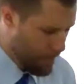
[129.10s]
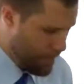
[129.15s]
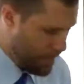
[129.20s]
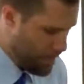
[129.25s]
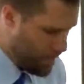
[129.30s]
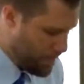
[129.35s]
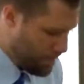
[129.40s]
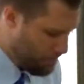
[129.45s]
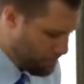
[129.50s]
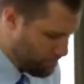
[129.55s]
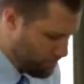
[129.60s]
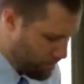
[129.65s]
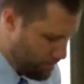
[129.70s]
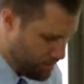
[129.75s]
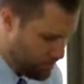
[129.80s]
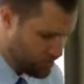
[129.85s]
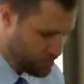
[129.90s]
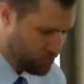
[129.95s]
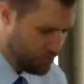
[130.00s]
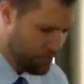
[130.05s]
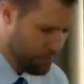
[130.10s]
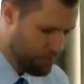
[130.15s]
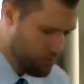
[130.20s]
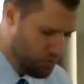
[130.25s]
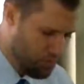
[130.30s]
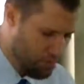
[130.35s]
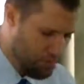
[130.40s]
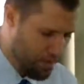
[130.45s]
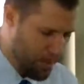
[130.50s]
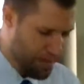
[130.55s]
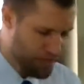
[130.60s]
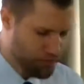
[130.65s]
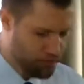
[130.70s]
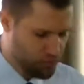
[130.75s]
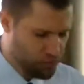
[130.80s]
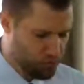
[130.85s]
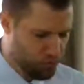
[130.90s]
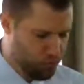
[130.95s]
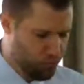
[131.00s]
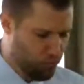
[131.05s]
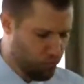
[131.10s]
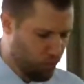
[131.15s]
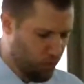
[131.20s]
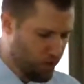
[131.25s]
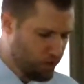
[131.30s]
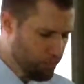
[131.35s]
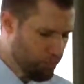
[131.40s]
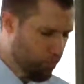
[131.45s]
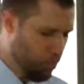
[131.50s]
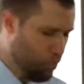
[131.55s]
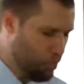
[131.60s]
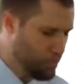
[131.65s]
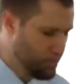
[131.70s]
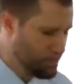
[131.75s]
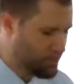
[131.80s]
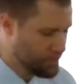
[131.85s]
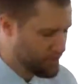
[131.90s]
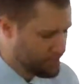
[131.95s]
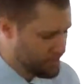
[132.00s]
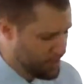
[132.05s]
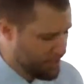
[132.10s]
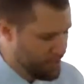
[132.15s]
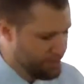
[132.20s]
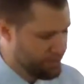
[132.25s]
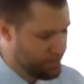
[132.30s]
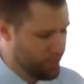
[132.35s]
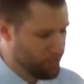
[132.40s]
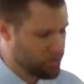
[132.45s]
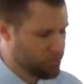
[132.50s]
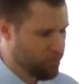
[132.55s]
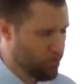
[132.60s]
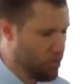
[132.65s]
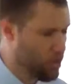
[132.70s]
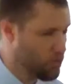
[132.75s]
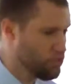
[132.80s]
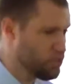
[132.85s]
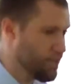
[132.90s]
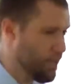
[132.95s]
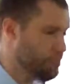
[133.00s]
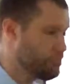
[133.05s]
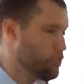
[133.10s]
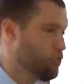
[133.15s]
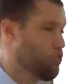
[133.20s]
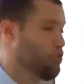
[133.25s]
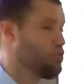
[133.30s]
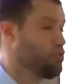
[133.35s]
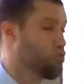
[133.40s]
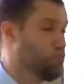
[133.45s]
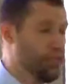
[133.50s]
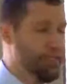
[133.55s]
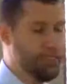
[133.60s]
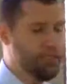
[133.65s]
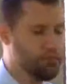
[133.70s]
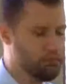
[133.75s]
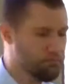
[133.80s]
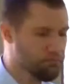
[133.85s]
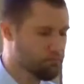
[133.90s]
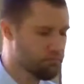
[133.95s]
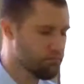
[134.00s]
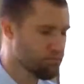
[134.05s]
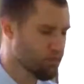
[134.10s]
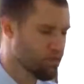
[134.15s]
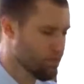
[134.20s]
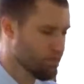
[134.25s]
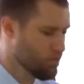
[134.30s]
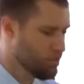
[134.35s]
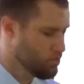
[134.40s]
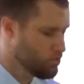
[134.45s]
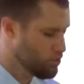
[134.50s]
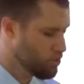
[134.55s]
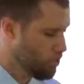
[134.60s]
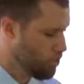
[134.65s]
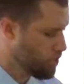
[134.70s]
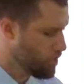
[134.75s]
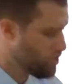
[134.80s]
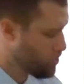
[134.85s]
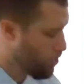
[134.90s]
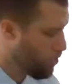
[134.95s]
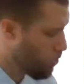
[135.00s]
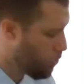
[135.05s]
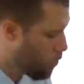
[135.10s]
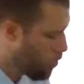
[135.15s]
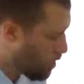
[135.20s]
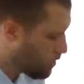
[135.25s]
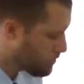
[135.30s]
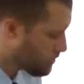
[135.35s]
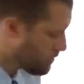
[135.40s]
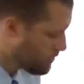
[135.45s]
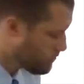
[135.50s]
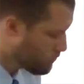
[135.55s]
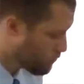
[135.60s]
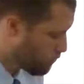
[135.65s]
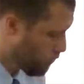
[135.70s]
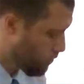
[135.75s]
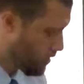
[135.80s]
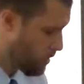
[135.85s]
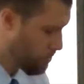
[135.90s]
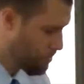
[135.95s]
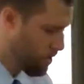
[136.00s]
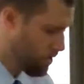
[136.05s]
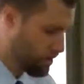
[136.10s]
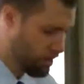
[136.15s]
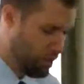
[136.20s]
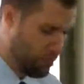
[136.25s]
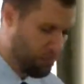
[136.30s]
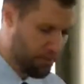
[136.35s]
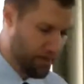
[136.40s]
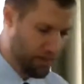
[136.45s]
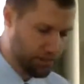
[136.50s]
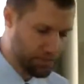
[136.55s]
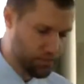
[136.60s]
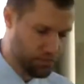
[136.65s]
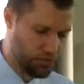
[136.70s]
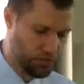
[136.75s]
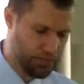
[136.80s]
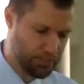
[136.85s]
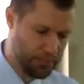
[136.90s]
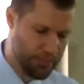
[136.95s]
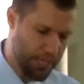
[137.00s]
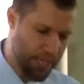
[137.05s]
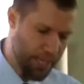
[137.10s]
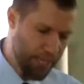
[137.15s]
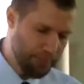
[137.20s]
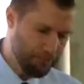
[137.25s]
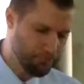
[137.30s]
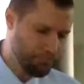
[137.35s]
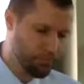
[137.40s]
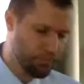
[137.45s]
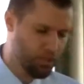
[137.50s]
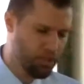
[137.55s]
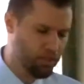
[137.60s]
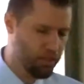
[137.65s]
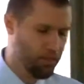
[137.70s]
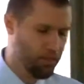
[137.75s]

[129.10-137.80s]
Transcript: So let me remind you what Paul has said thus far in chapter 3, so we know what he's talking about in our passage today.